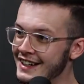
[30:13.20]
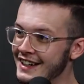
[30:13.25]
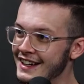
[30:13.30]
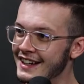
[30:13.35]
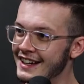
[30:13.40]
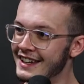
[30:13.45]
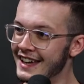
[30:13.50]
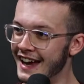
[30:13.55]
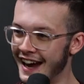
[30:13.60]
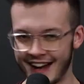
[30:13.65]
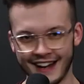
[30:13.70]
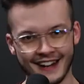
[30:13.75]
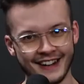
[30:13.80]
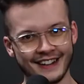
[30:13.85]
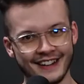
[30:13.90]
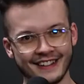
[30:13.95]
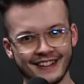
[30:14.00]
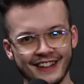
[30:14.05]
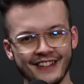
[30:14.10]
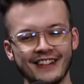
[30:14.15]
yeah,
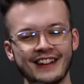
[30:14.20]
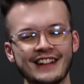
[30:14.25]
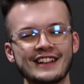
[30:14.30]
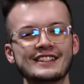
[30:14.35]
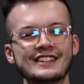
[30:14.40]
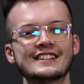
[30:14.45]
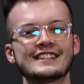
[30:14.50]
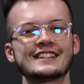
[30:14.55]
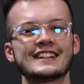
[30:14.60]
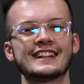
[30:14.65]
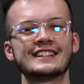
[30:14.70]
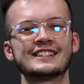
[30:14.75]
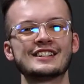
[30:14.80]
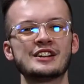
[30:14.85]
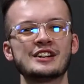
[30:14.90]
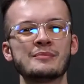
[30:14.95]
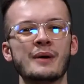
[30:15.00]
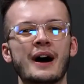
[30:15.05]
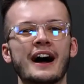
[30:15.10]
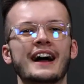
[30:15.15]
there it is. It's a
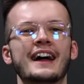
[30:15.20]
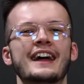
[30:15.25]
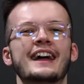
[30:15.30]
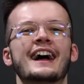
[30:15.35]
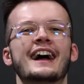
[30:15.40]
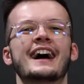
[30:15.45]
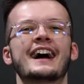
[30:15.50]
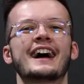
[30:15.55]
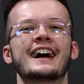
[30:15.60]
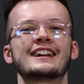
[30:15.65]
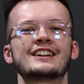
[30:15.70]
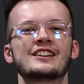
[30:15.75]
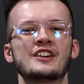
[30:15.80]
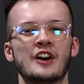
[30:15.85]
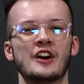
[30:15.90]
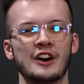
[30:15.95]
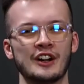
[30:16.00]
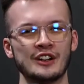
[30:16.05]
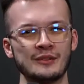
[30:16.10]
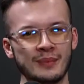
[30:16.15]
goodbye, and
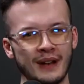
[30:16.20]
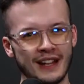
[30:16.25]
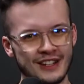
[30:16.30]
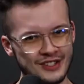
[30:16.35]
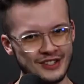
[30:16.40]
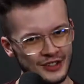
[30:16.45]
God bless you.